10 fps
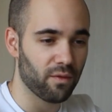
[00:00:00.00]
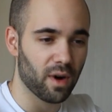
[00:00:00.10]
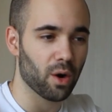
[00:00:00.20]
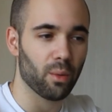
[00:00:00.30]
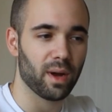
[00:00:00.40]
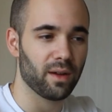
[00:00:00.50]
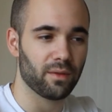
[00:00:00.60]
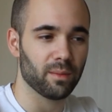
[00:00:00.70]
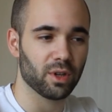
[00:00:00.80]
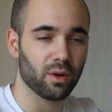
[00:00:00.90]
far away
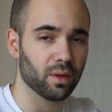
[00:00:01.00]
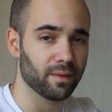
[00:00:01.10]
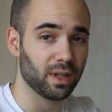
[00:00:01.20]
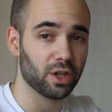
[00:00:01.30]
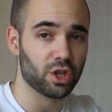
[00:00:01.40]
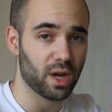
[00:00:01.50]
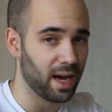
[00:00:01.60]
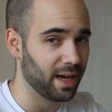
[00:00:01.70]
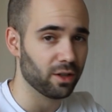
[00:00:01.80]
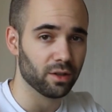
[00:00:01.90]
from the whole village?
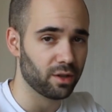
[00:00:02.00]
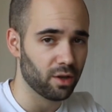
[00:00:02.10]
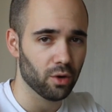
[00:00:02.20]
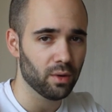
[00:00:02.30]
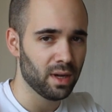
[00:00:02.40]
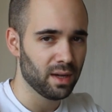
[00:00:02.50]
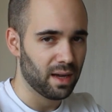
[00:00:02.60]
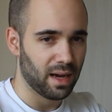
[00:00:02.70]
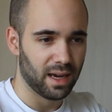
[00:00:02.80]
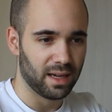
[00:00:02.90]
I don't know.
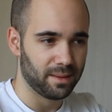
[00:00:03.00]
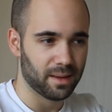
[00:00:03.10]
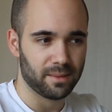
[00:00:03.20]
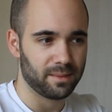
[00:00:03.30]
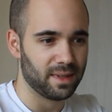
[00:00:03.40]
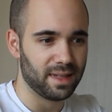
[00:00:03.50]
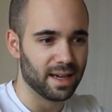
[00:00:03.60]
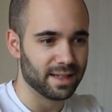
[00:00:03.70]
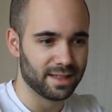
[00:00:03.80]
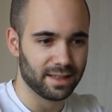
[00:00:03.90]
I, am
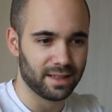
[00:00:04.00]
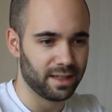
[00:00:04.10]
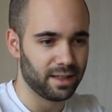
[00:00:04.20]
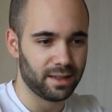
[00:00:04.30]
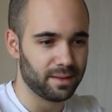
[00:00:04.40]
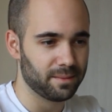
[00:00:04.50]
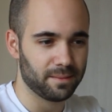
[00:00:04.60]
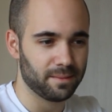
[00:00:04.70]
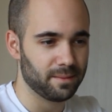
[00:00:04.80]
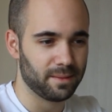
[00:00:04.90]
guessing they
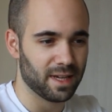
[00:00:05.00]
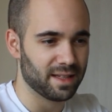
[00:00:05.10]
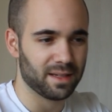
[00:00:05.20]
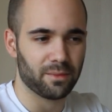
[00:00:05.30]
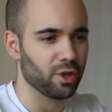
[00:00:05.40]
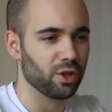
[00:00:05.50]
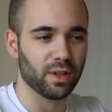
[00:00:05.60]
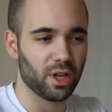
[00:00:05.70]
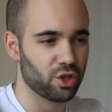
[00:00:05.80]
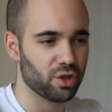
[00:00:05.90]
had some
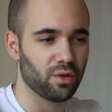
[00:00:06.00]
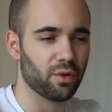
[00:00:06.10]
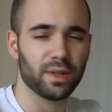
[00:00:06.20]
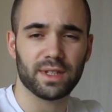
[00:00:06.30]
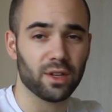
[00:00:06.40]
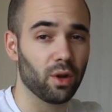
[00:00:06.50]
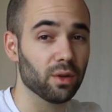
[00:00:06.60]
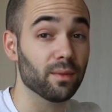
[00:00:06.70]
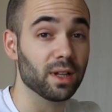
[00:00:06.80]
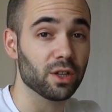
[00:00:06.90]
regulation or it's an
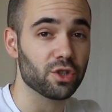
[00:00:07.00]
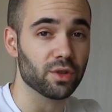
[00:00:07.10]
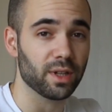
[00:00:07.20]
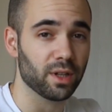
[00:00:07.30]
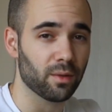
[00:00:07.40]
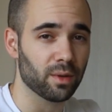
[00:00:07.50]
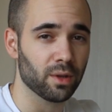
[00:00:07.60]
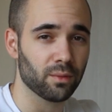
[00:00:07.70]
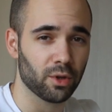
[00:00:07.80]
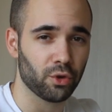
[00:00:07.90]
old village, so they don't,
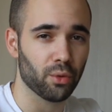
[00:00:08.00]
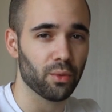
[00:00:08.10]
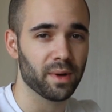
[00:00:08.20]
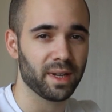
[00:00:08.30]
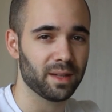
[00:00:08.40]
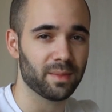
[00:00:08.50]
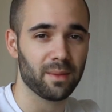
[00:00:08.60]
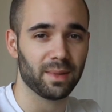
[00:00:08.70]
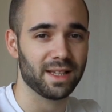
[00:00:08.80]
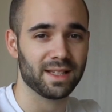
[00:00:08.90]
don't want to ruin it by
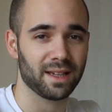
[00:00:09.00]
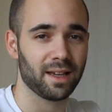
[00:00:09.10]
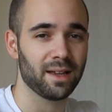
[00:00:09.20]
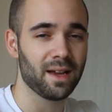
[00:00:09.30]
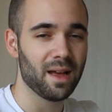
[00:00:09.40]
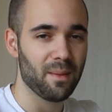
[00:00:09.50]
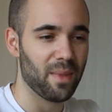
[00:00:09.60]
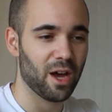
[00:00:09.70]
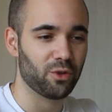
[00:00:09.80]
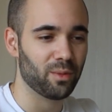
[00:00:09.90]
placing a
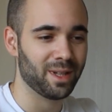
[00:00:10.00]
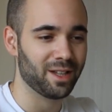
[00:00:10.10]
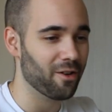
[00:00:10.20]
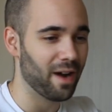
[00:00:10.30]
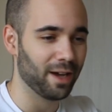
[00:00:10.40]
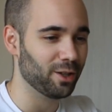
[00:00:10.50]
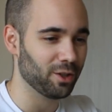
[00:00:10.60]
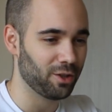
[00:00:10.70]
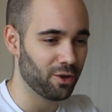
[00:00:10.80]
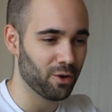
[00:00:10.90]
bathroom in there. I
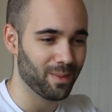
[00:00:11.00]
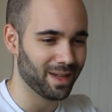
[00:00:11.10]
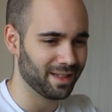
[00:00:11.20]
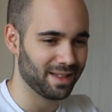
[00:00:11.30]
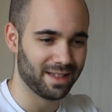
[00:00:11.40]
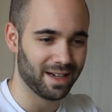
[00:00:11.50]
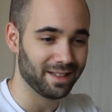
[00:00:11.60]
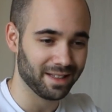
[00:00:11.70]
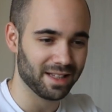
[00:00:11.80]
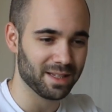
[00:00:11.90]
don't know, but it's I
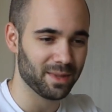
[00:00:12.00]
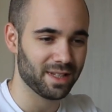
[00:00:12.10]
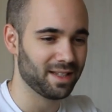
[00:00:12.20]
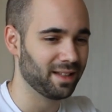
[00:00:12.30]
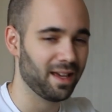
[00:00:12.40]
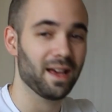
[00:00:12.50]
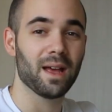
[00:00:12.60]
think it's a bit silly.